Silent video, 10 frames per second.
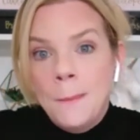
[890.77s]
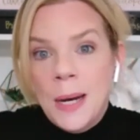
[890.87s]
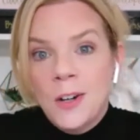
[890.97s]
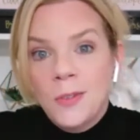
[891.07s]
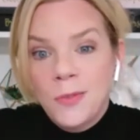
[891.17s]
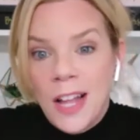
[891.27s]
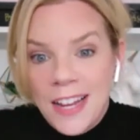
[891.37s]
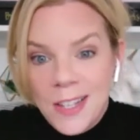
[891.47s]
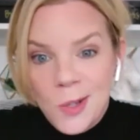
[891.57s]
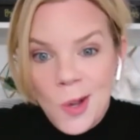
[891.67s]

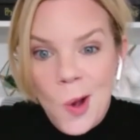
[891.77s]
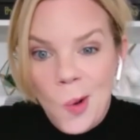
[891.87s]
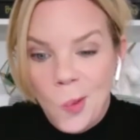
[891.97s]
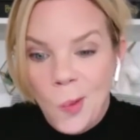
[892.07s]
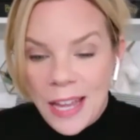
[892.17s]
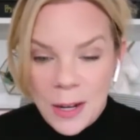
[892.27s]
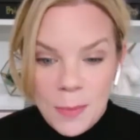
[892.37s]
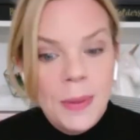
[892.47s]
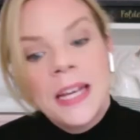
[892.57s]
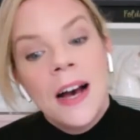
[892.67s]
Butterflies
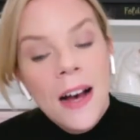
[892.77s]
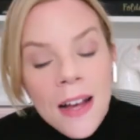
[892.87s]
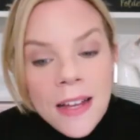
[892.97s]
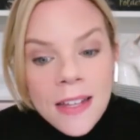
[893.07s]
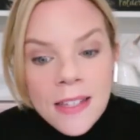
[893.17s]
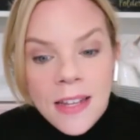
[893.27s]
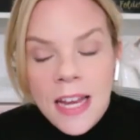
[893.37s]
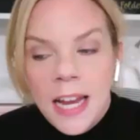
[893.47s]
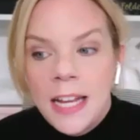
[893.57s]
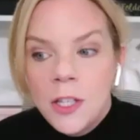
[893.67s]
win because
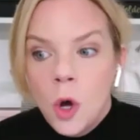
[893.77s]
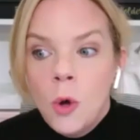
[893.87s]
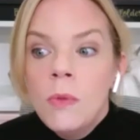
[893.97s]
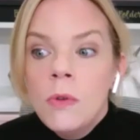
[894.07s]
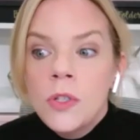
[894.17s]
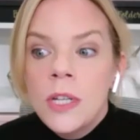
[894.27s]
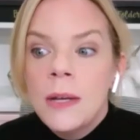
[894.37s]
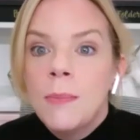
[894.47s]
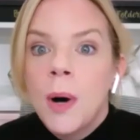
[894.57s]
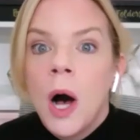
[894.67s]
it's almost
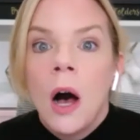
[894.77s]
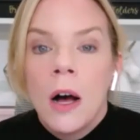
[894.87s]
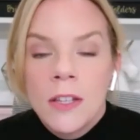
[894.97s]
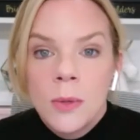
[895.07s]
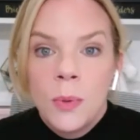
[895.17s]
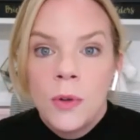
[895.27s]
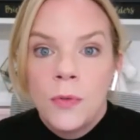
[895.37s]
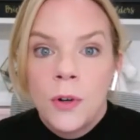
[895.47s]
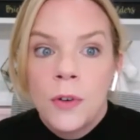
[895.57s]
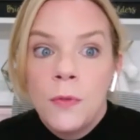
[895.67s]
impossible
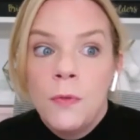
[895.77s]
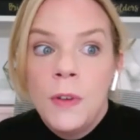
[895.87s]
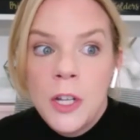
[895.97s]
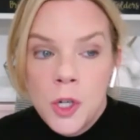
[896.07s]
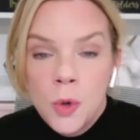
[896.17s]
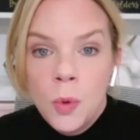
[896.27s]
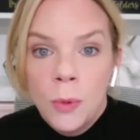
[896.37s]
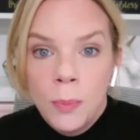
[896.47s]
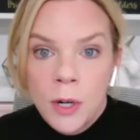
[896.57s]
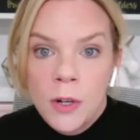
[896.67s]
for a
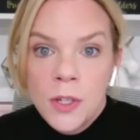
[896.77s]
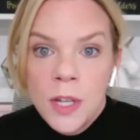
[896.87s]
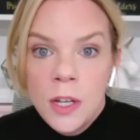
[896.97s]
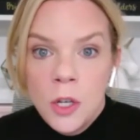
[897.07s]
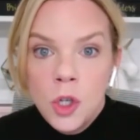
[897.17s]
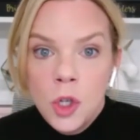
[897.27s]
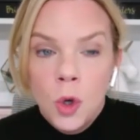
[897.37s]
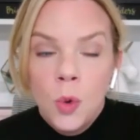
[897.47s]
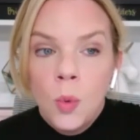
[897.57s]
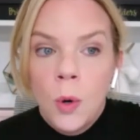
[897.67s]
visual person
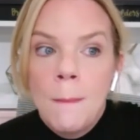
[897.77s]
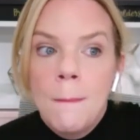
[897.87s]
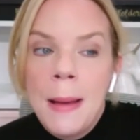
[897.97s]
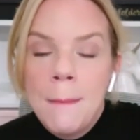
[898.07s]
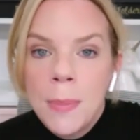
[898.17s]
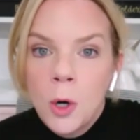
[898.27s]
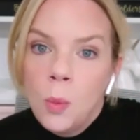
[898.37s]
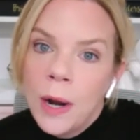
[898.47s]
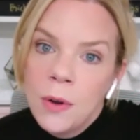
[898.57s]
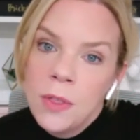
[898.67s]
to remember
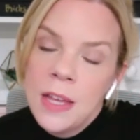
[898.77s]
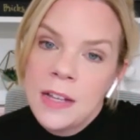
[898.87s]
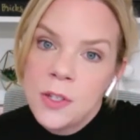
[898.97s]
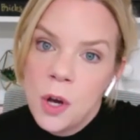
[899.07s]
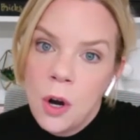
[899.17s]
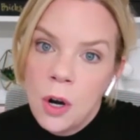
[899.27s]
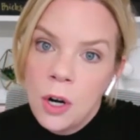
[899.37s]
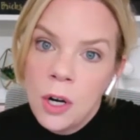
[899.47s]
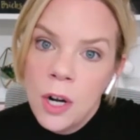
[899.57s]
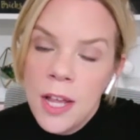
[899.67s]
where things
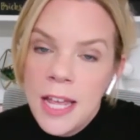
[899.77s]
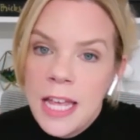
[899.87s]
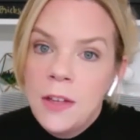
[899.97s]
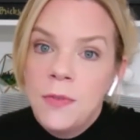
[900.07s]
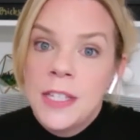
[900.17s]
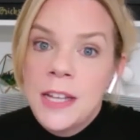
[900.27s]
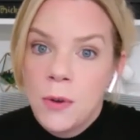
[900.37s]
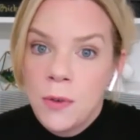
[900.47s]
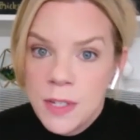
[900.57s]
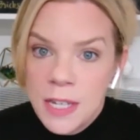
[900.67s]
are if it's
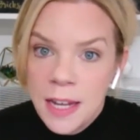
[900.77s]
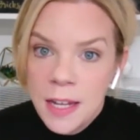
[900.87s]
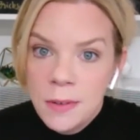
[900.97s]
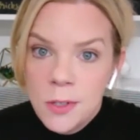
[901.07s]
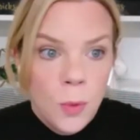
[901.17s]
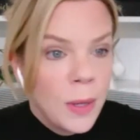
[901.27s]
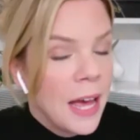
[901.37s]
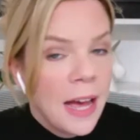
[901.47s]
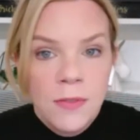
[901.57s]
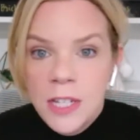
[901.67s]
out of sight. So we
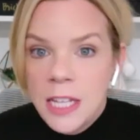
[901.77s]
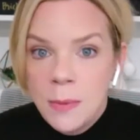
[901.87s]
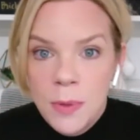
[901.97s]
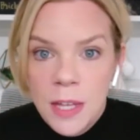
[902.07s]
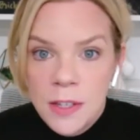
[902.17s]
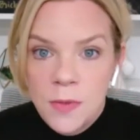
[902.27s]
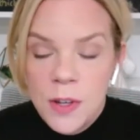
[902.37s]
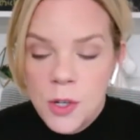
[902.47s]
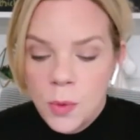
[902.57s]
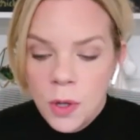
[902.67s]
have to keep things
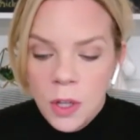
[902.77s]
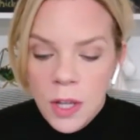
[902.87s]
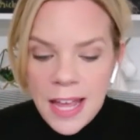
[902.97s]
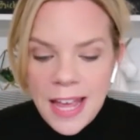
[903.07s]
visual.